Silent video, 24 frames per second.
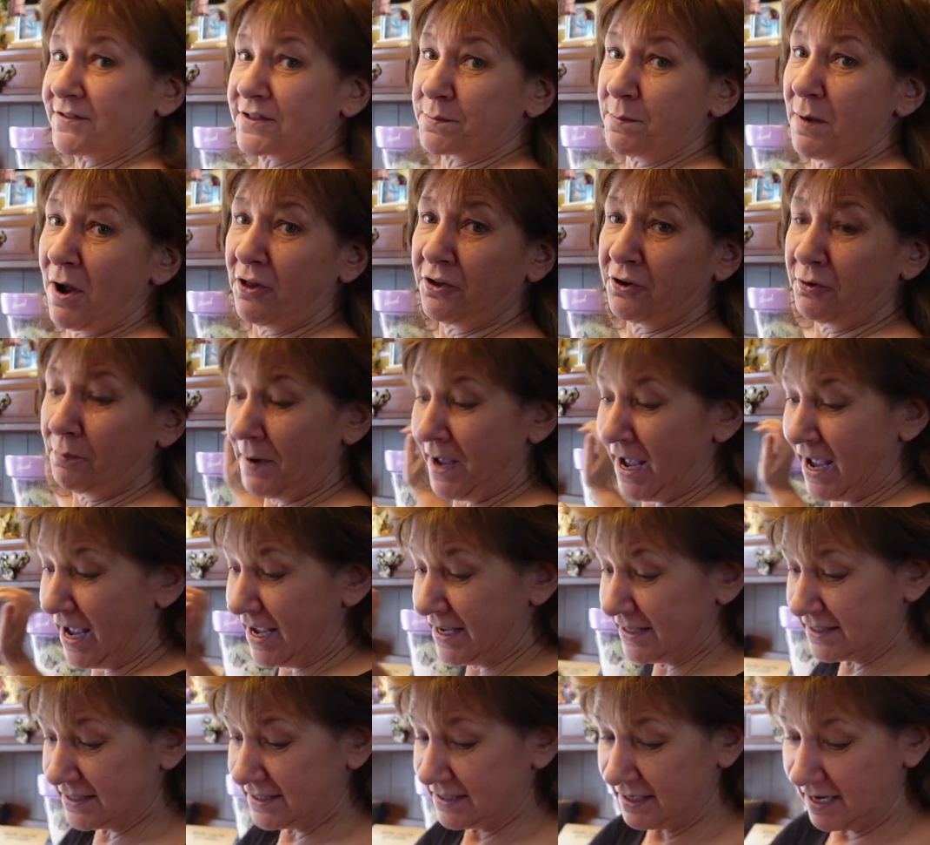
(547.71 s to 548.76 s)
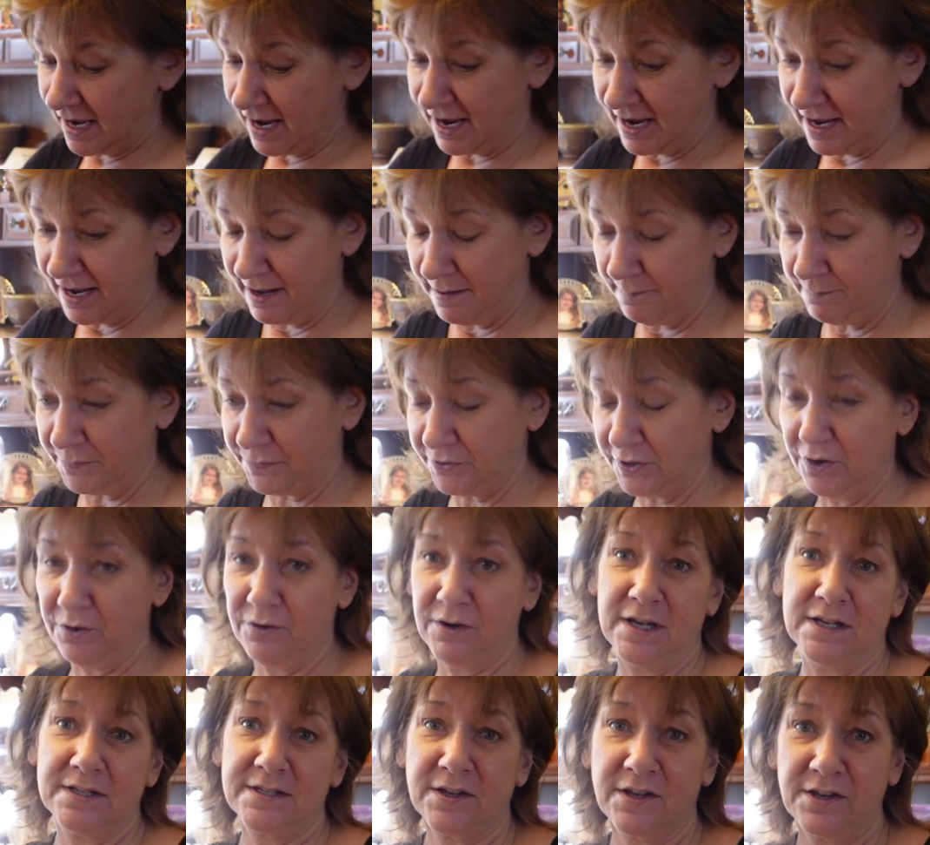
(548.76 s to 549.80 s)
smaller pots. There
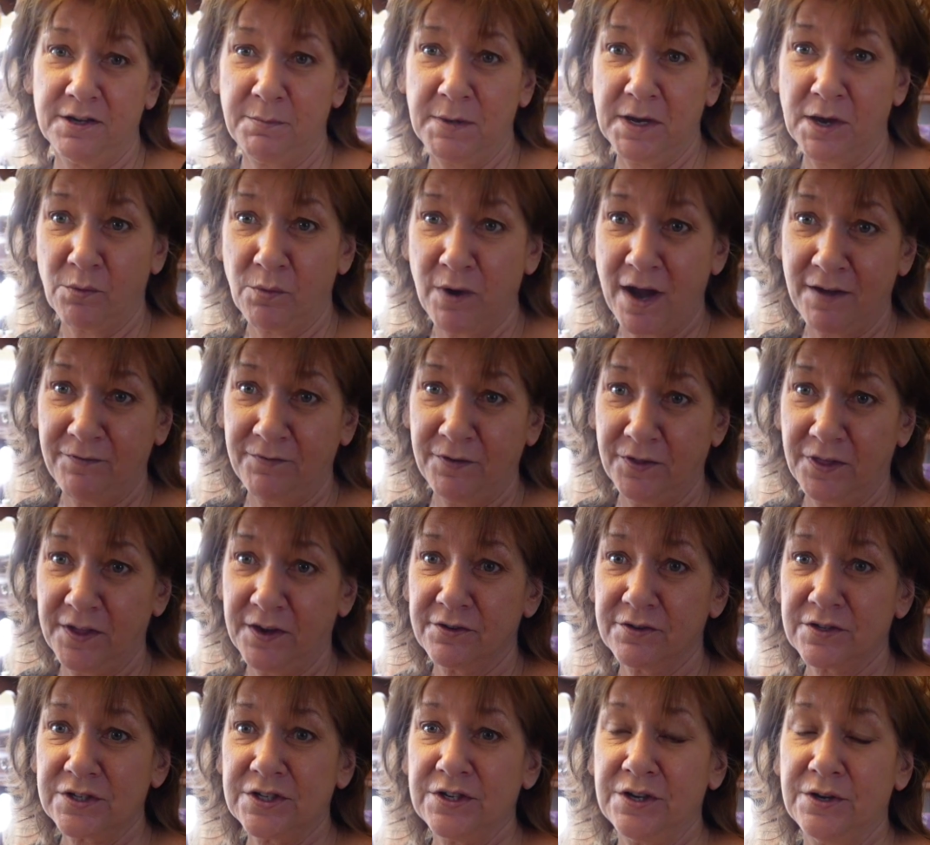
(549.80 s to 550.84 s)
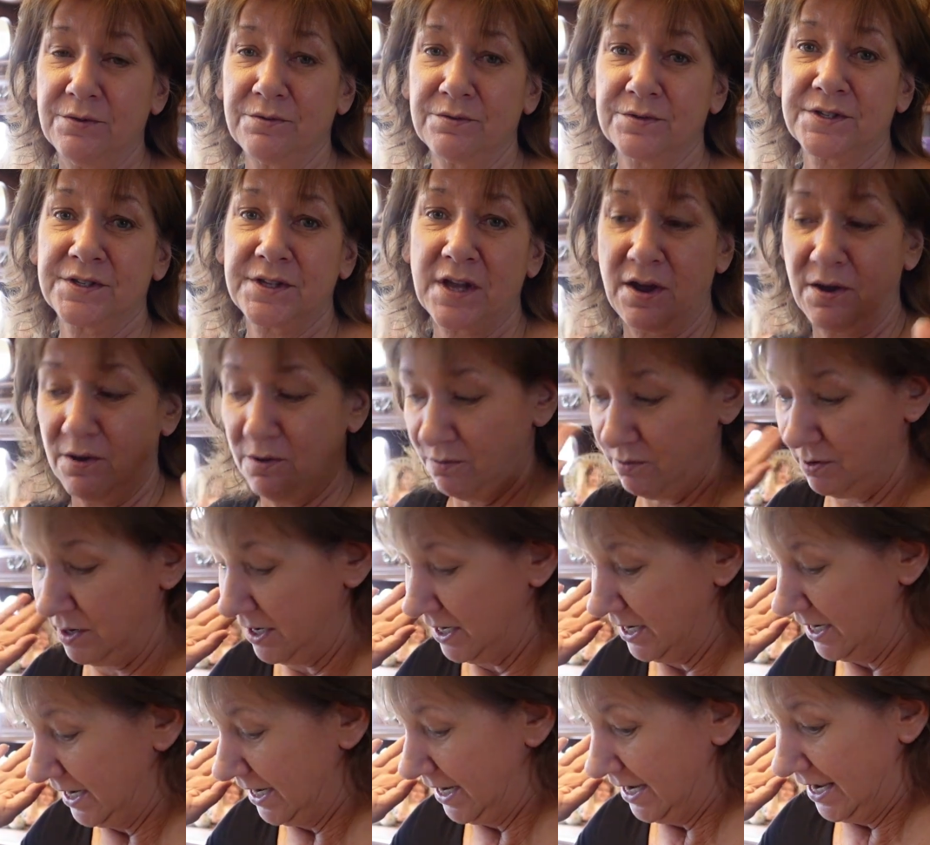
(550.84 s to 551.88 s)
is going to be a raffle there too. So
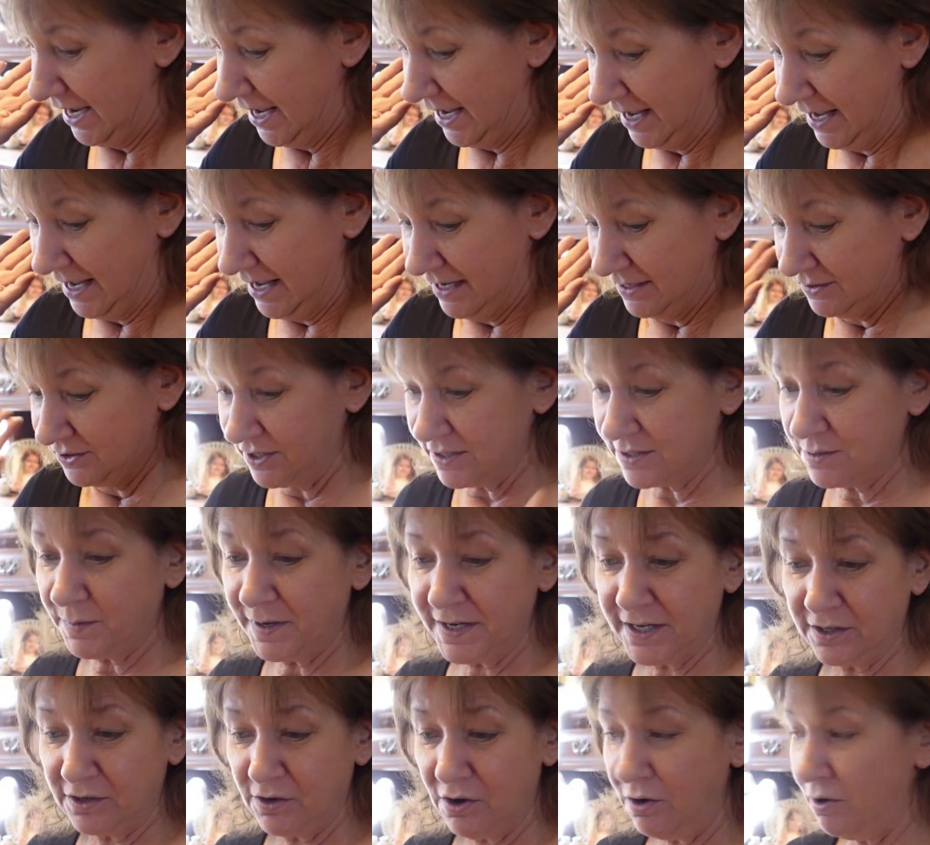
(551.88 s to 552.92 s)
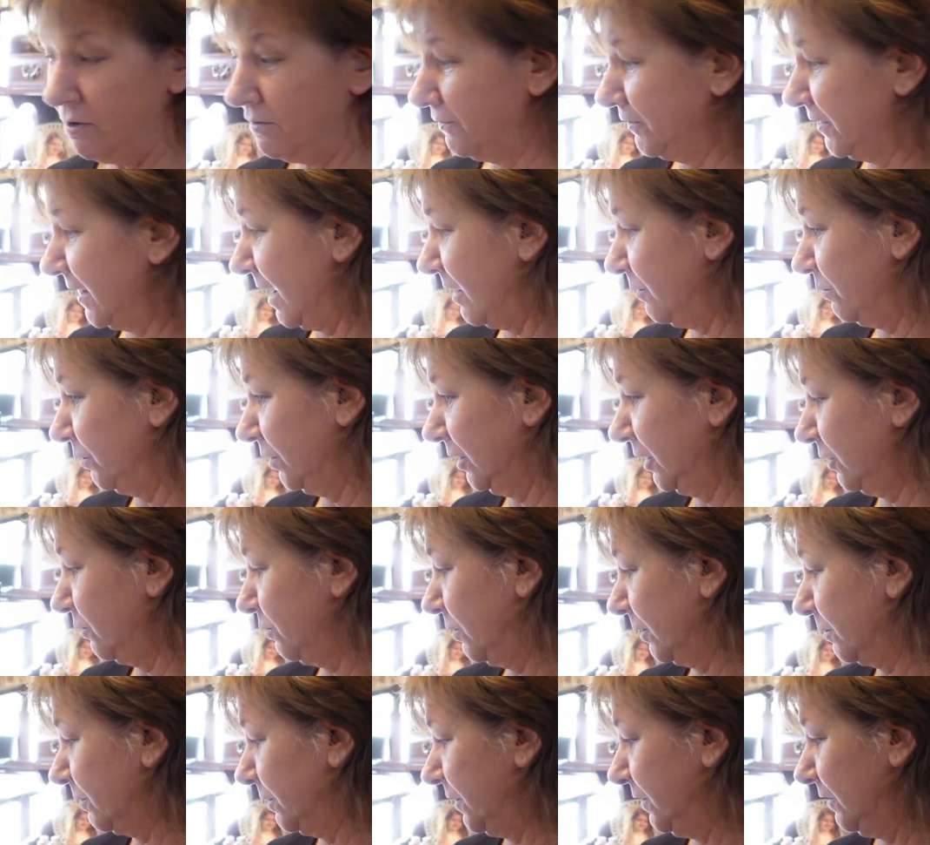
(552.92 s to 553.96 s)
just wanted to go over that really
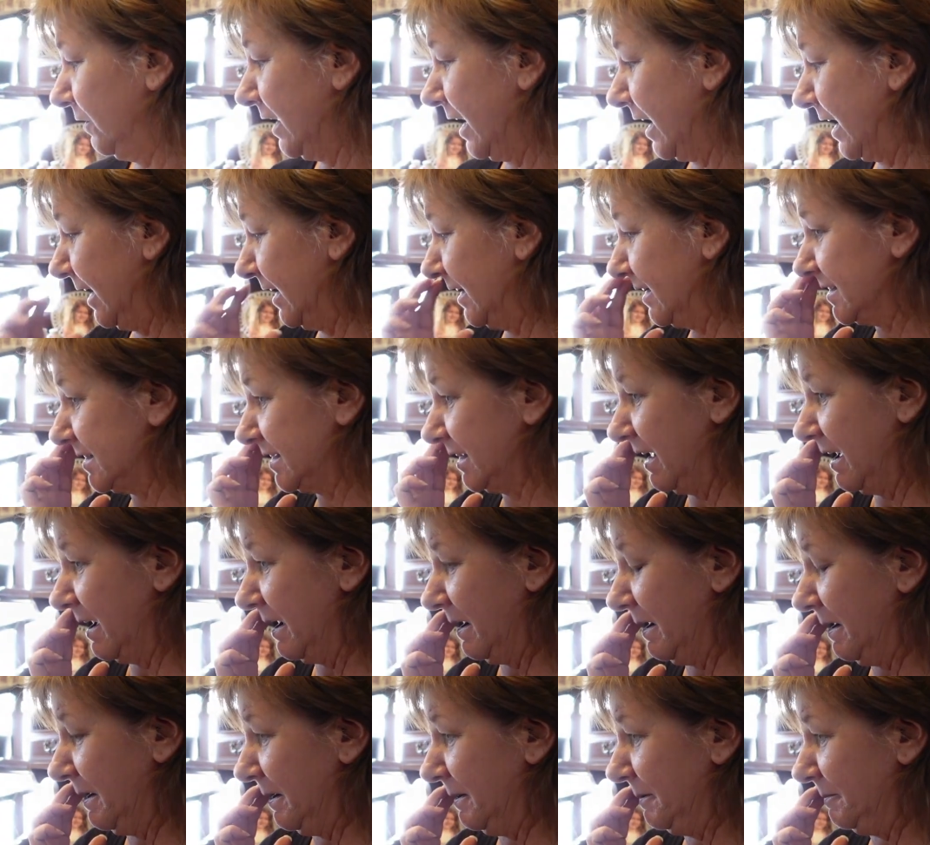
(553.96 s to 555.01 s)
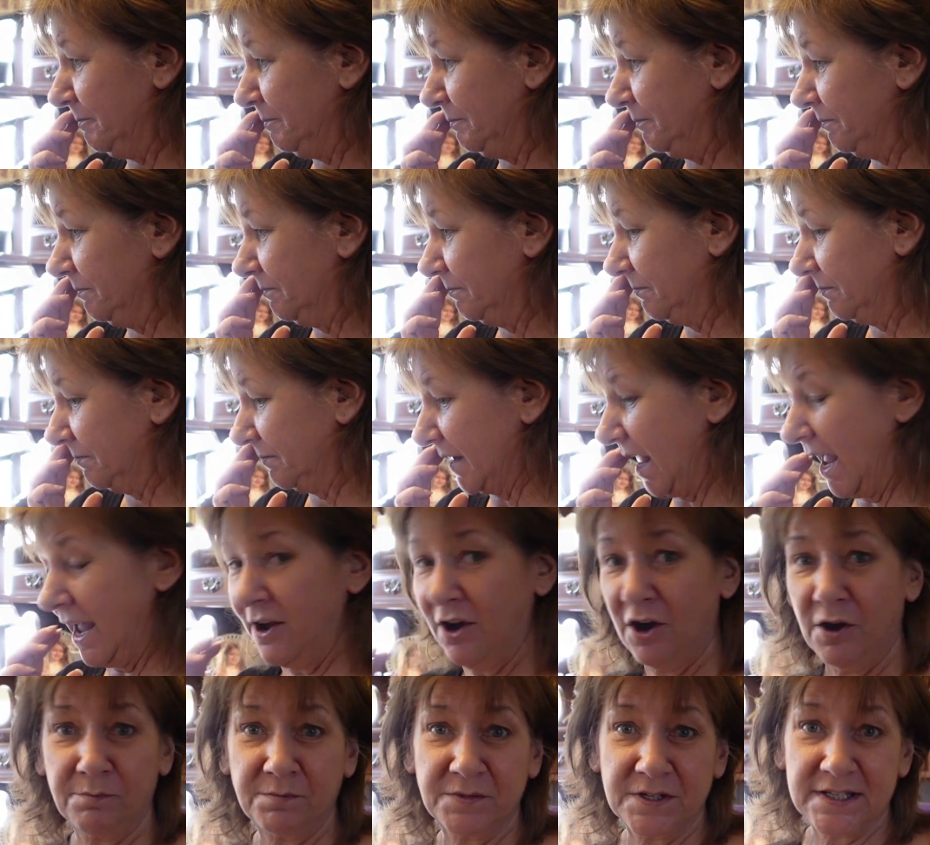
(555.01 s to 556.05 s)
quick with you guys. I
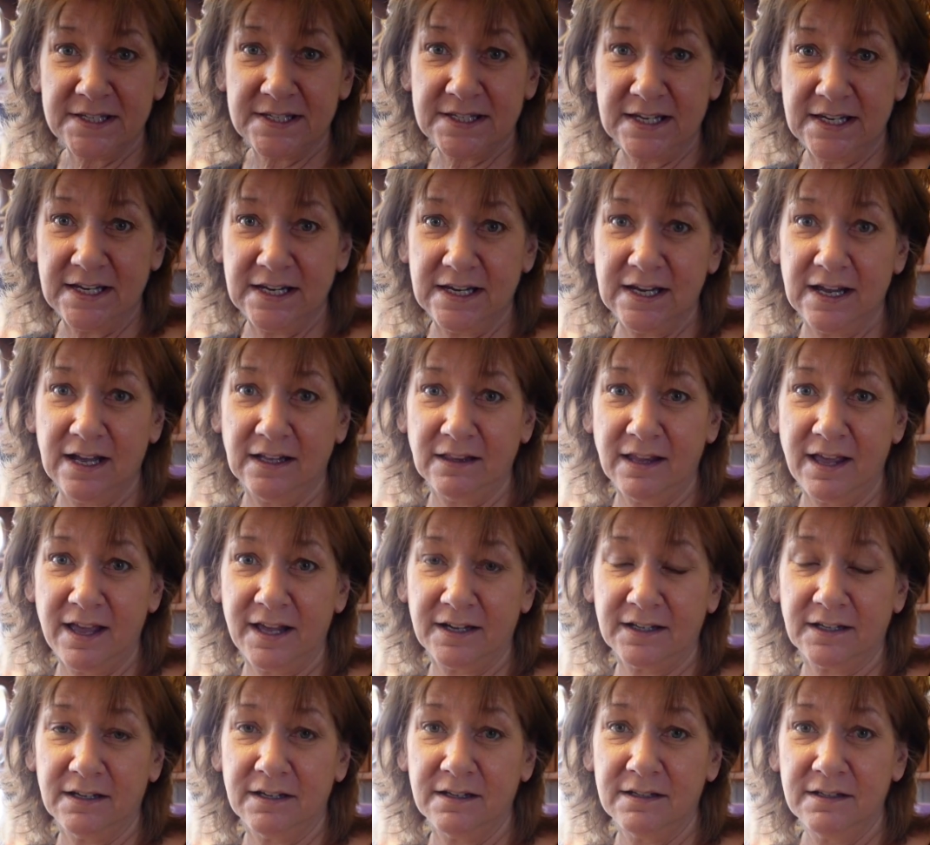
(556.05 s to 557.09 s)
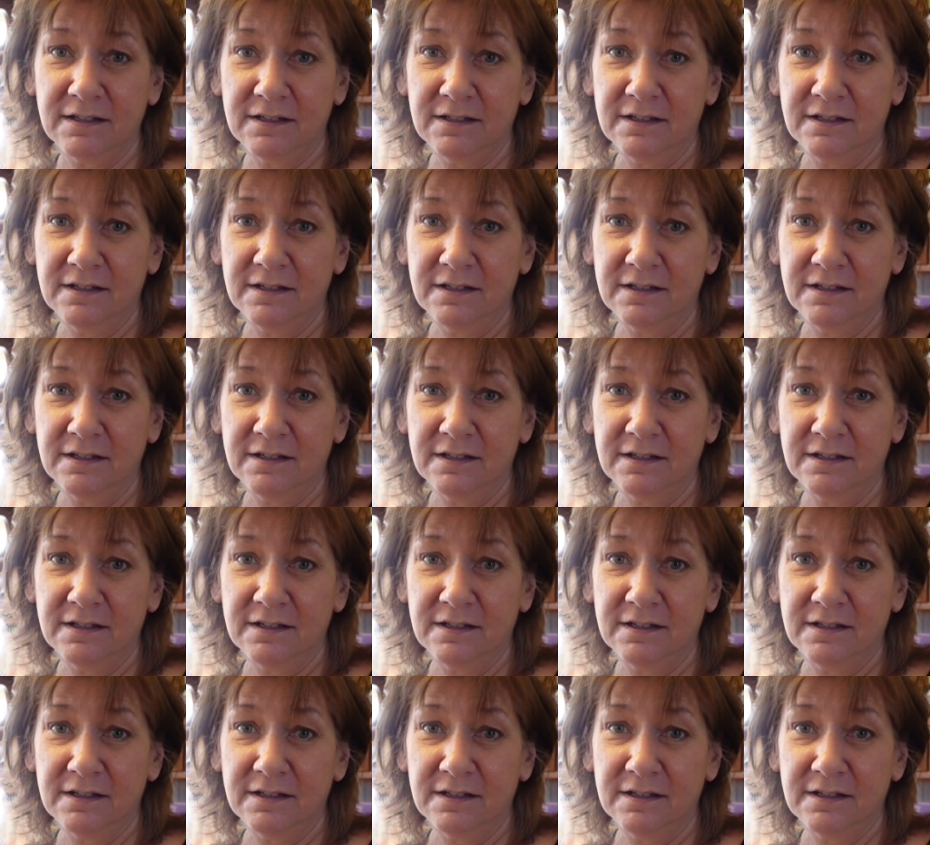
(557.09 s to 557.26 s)
hope to see a lot of